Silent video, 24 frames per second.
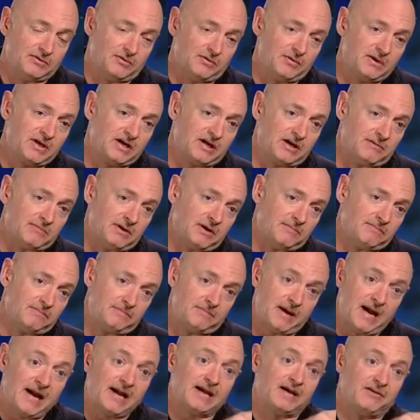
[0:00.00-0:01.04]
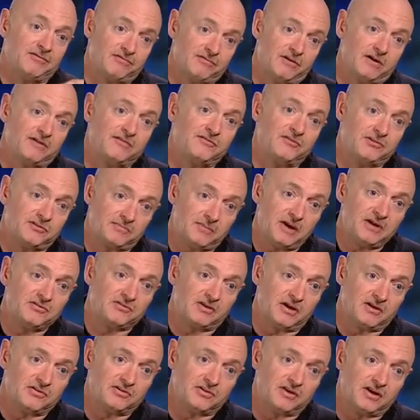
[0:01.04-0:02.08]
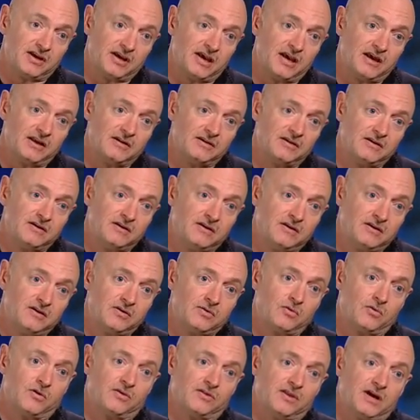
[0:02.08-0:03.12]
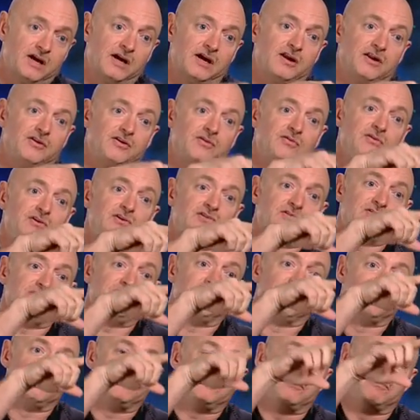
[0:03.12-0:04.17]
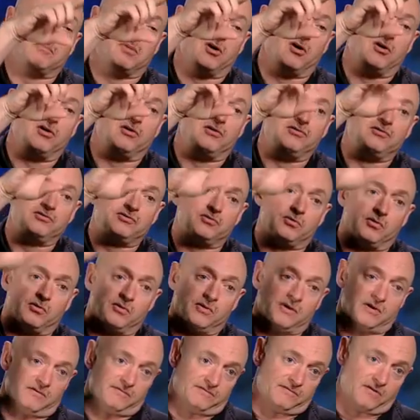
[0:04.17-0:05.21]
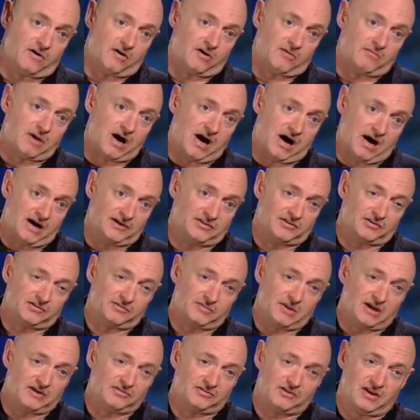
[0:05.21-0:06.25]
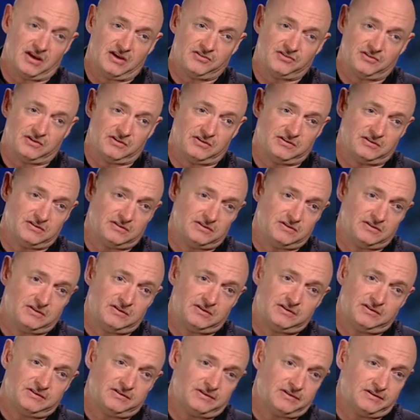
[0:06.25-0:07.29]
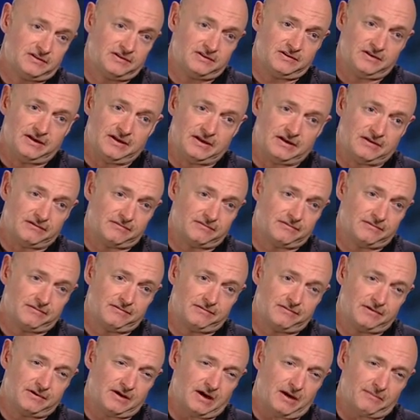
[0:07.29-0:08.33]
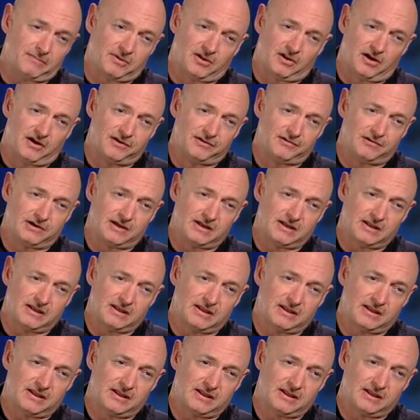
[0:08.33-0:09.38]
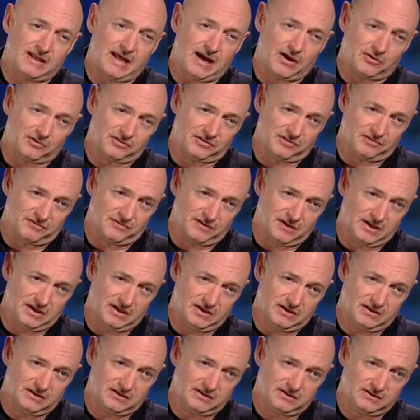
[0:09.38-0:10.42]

Then when we come up back in front of the space station again, we're then going to do these series of burns where we're going to fall behind the space station, you know, a couple hundred thousand feet.